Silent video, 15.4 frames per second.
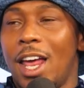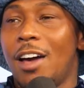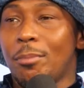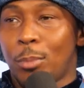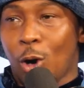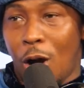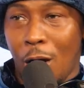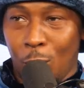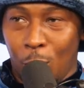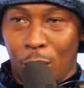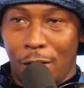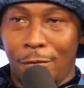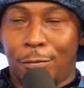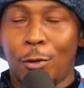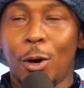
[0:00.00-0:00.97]
have brought
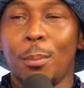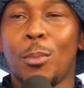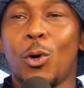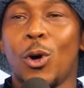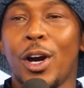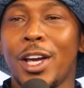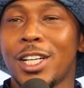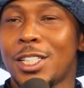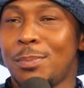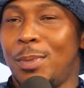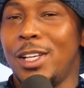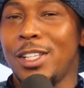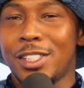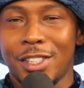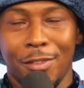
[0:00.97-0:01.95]
one for more
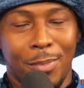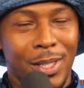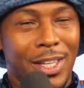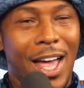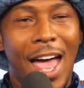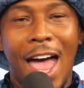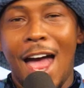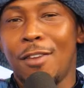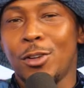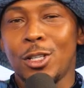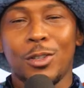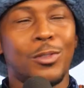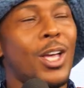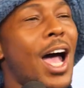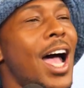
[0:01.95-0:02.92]
expensive, but the
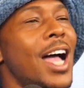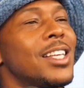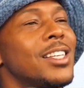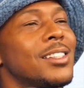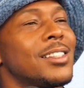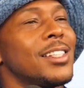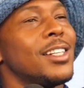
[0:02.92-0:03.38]
average. I just